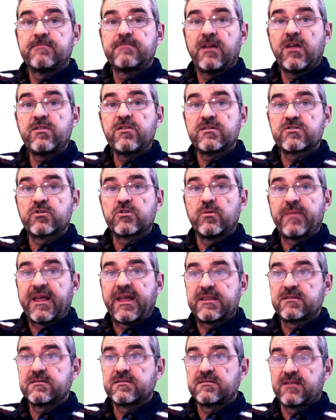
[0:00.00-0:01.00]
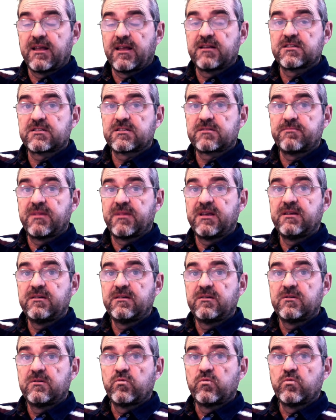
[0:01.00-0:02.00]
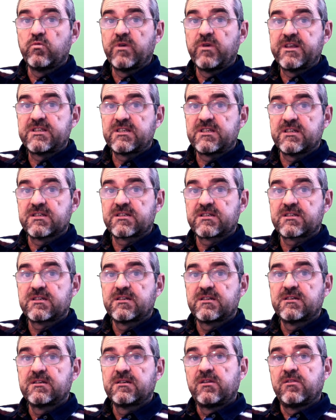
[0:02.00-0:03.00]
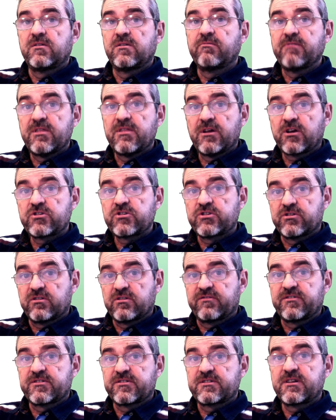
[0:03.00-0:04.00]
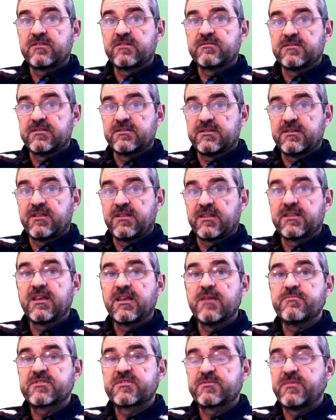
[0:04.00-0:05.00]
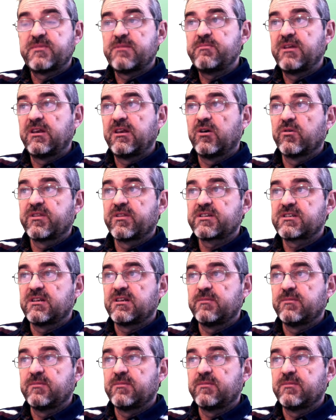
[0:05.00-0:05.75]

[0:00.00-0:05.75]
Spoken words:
And this command tells me which is the reduction of uncertainty that keeps me below this